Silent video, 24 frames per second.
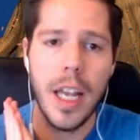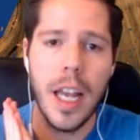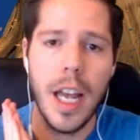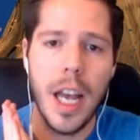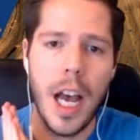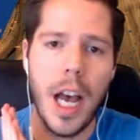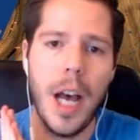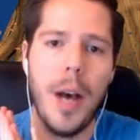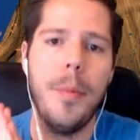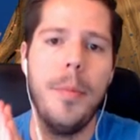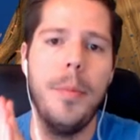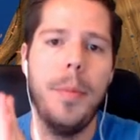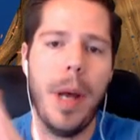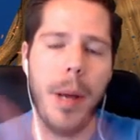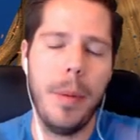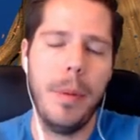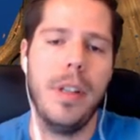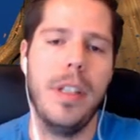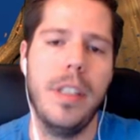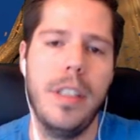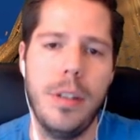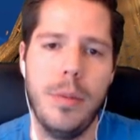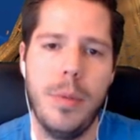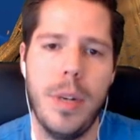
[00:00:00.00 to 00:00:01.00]
Um, I
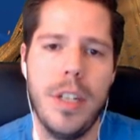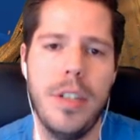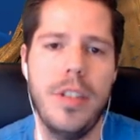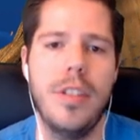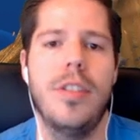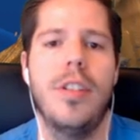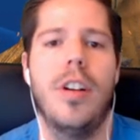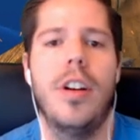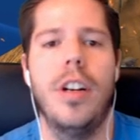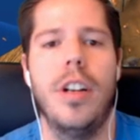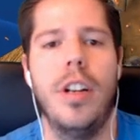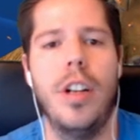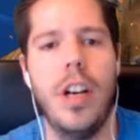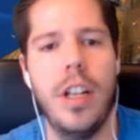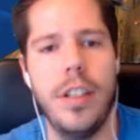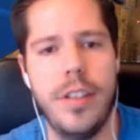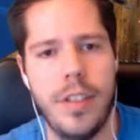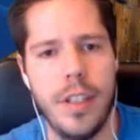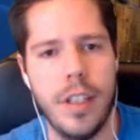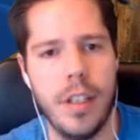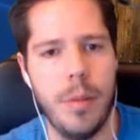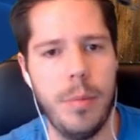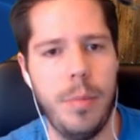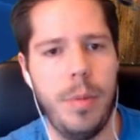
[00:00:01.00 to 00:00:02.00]
will the Charizard got
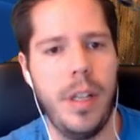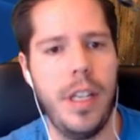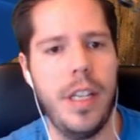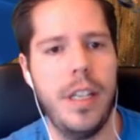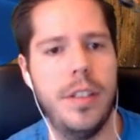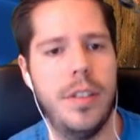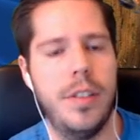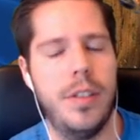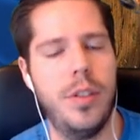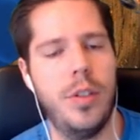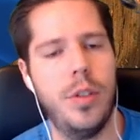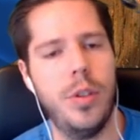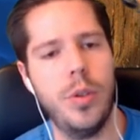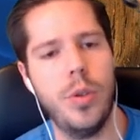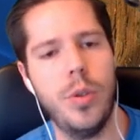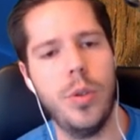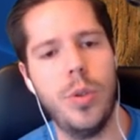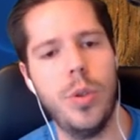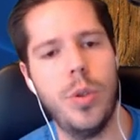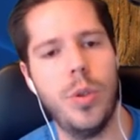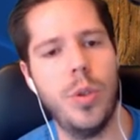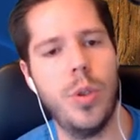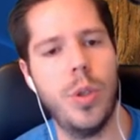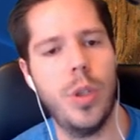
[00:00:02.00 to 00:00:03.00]
second place
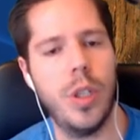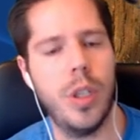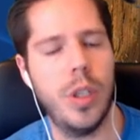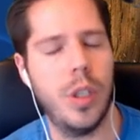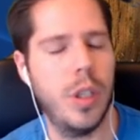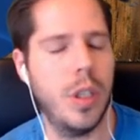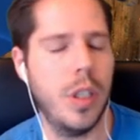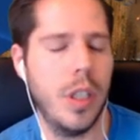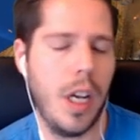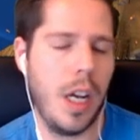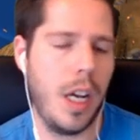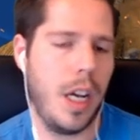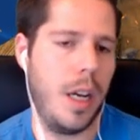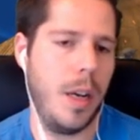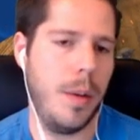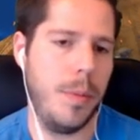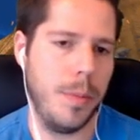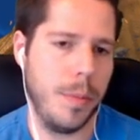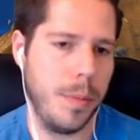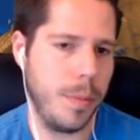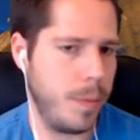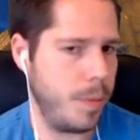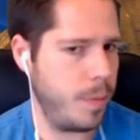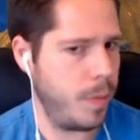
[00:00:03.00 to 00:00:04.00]
to
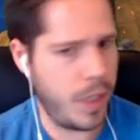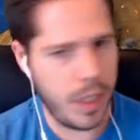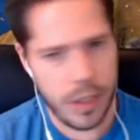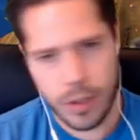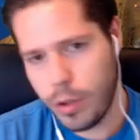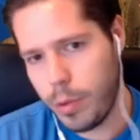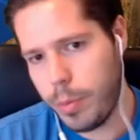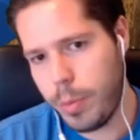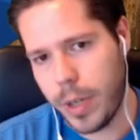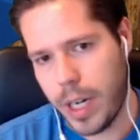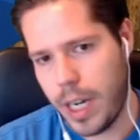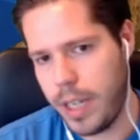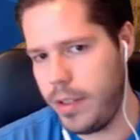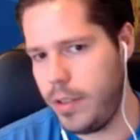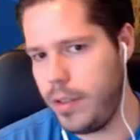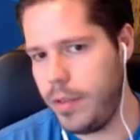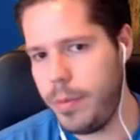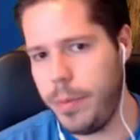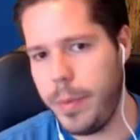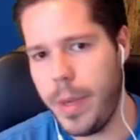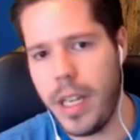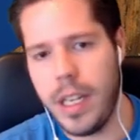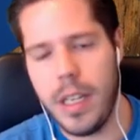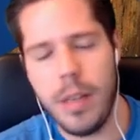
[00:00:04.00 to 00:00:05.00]
um, the surprise of
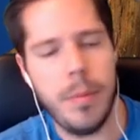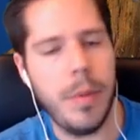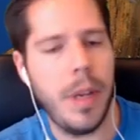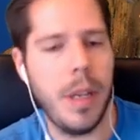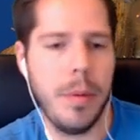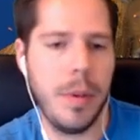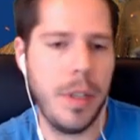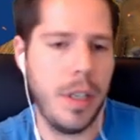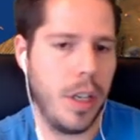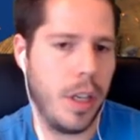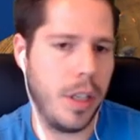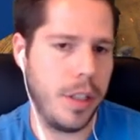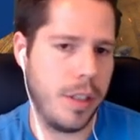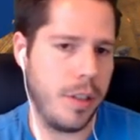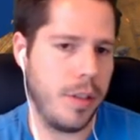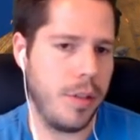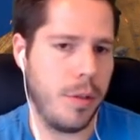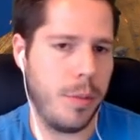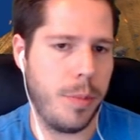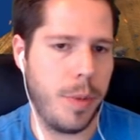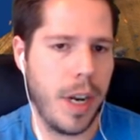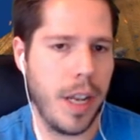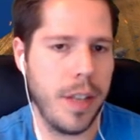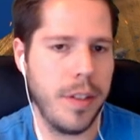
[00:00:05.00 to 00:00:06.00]
many, maybe not the
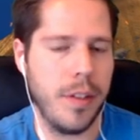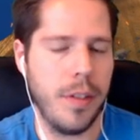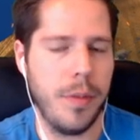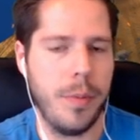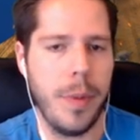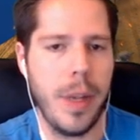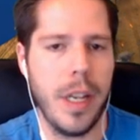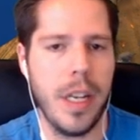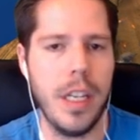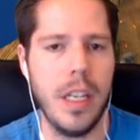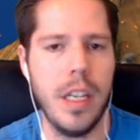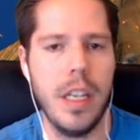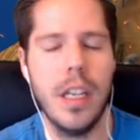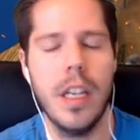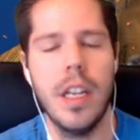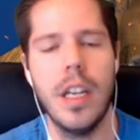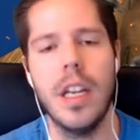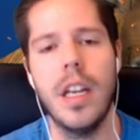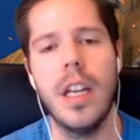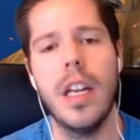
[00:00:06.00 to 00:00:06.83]
surprise of many.